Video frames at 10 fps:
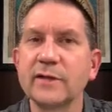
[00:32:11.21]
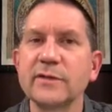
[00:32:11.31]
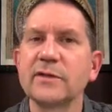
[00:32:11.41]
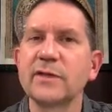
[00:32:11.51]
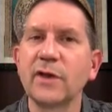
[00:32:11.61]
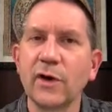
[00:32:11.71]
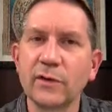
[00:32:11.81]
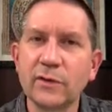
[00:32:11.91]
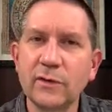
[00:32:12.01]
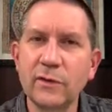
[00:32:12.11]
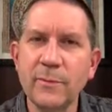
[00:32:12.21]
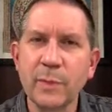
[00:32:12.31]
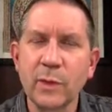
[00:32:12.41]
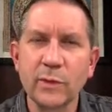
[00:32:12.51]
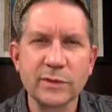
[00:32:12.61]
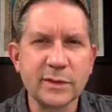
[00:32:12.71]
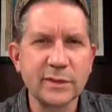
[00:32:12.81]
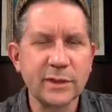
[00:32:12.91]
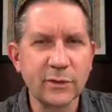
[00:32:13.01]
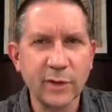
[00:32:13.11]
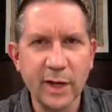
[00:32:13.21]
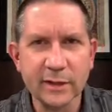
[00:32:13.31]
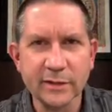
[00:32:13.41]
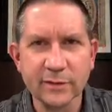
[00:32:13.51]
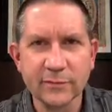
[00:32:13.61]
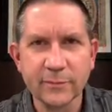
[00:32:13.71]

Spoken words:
Is this the article or is this the interrogative?